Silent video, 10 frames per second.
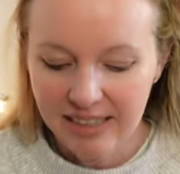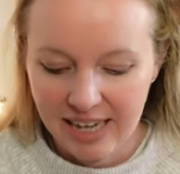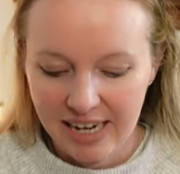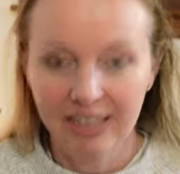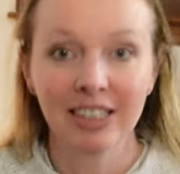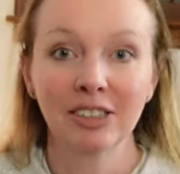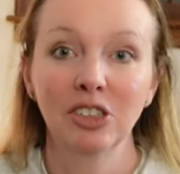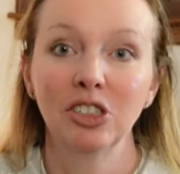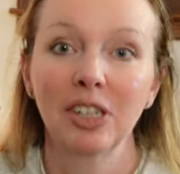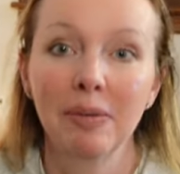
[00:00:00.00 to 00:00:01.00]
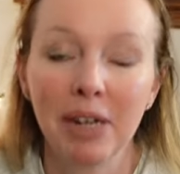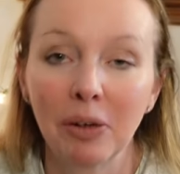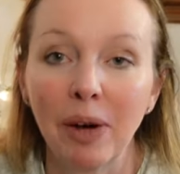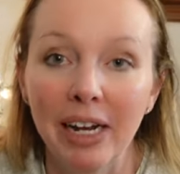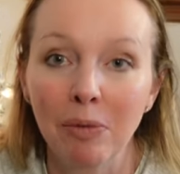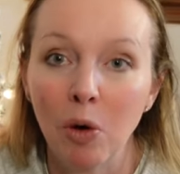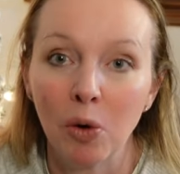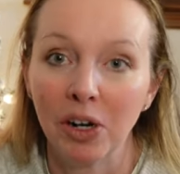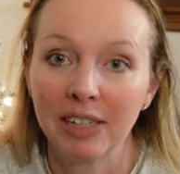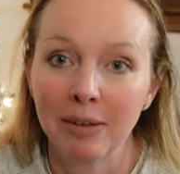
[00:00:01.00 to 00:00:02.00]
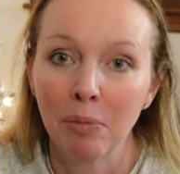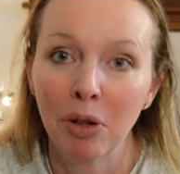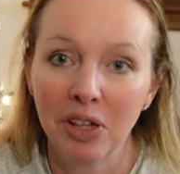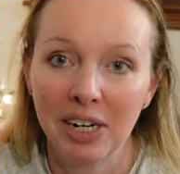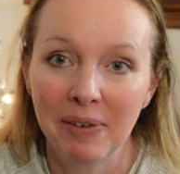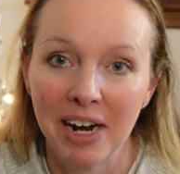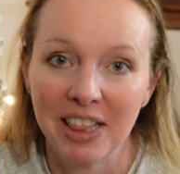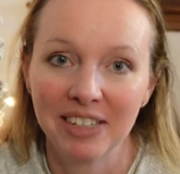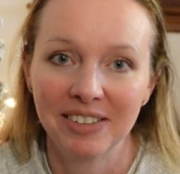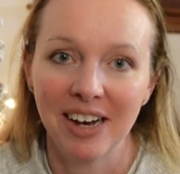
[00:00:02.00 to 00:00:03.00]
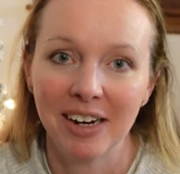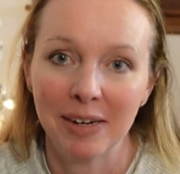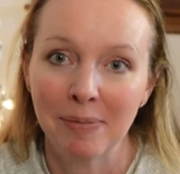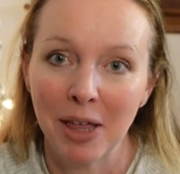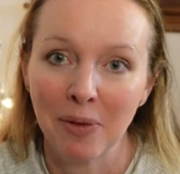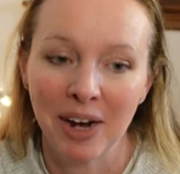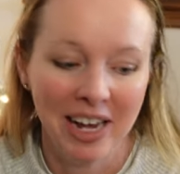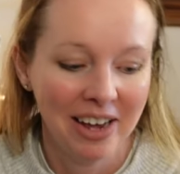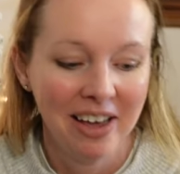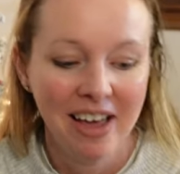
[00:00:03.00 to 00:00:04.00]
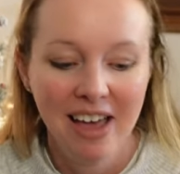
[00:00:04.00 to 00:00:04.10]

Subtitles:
thing, this is just gonna be in random order as I'm pulling him out of the stocking, by the way.